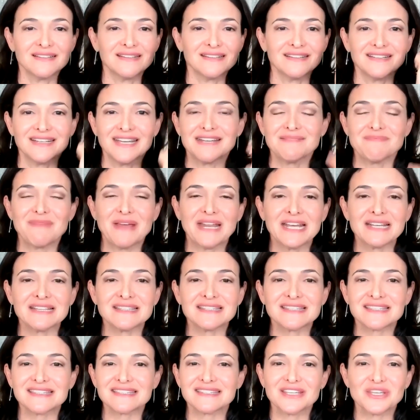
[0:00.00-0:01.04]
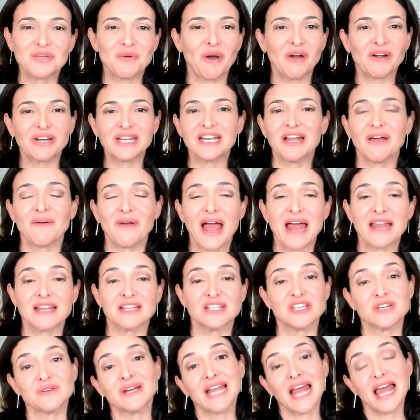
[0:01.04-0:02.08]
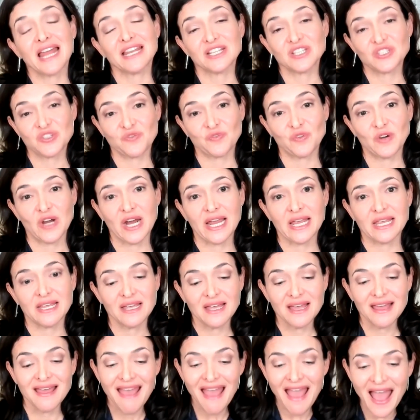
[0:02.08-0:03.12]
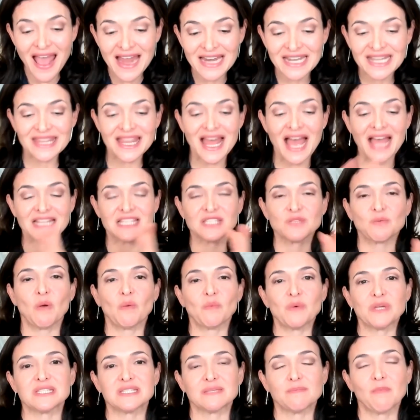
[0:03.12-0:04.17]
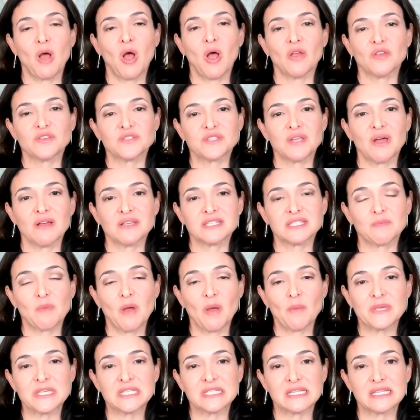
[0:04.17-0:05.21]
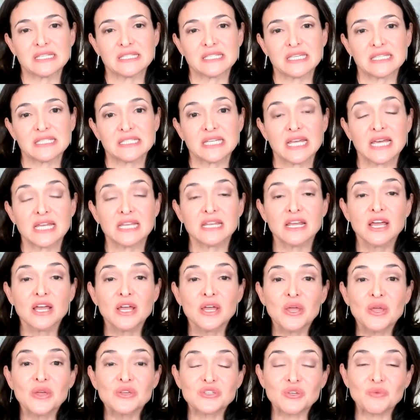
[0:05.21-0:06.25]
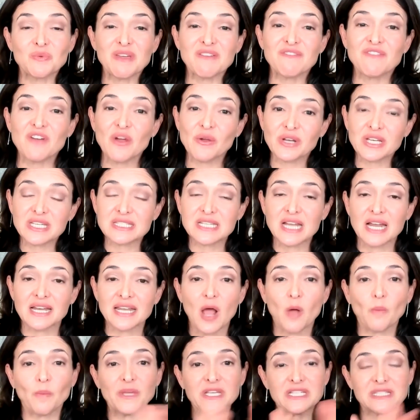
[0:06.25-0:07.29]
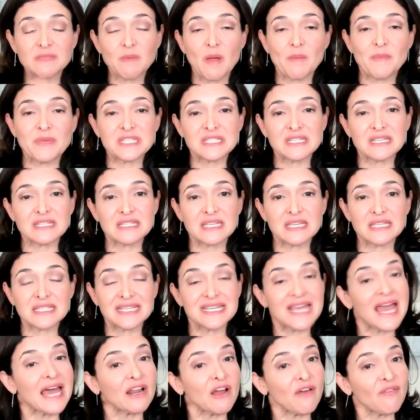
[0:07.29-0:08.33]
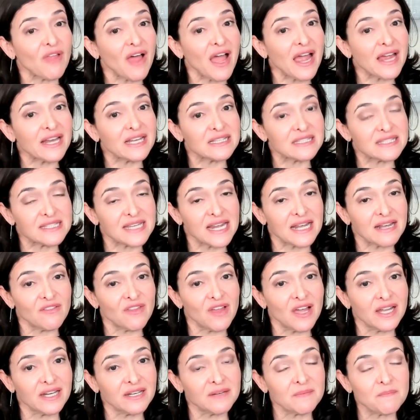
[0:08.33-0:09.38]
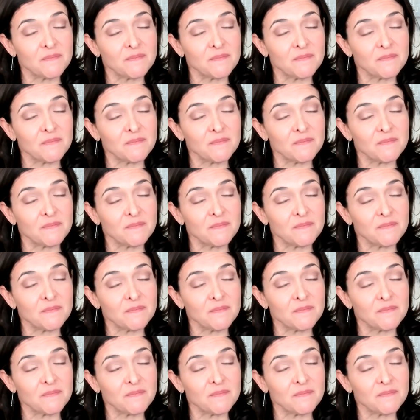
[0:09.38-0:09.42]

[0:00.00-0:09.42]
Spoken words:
in minutes. You already know how to do it and it's free. And that's what we saw small businesses did. So we focused on helping small businesses get online and stay online.